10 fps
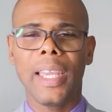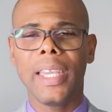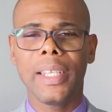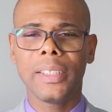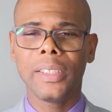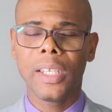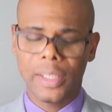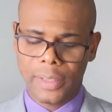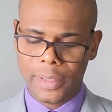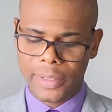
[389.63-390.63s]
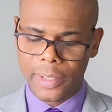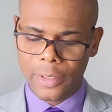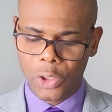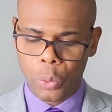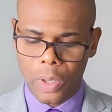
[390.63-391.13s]
in the
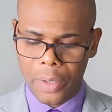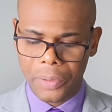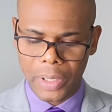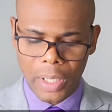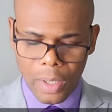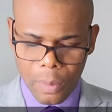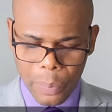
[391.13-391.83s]
sanctuary.